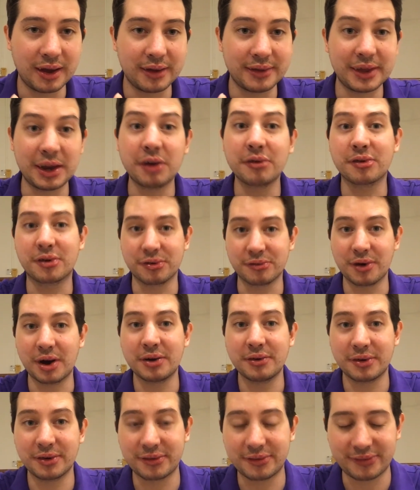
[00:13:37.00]
They don't
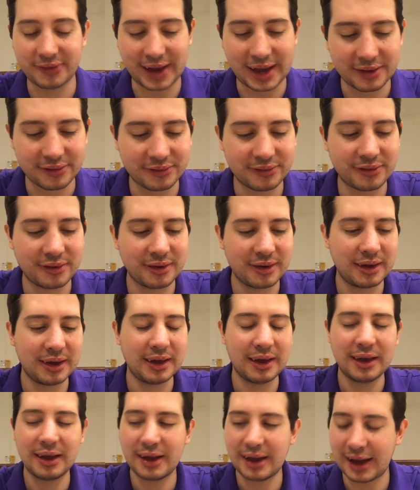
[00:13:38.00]
corrode as fast,
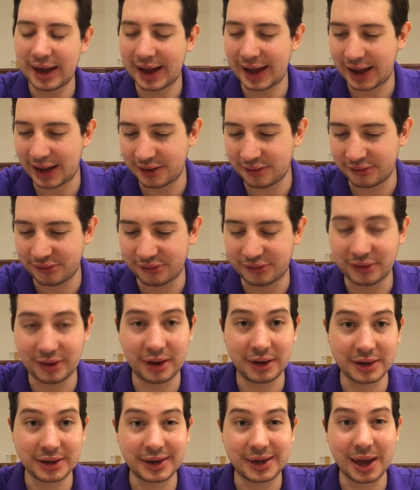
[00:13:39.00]
and
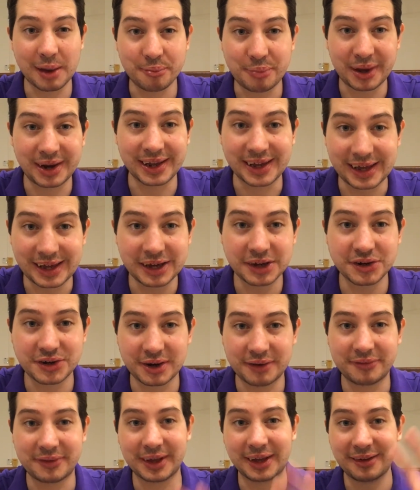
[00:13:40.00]
you get better gear
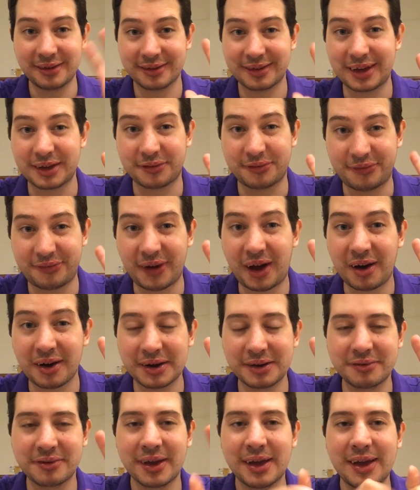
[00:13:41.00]
shifting. That's
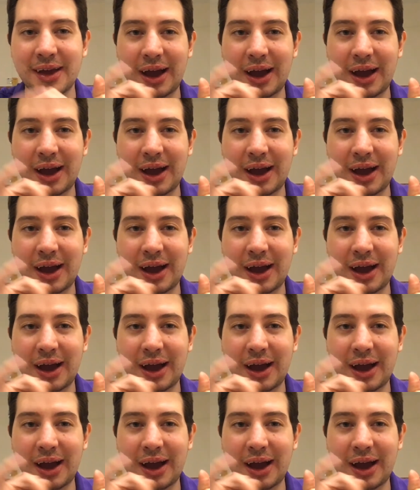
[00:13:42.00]
5.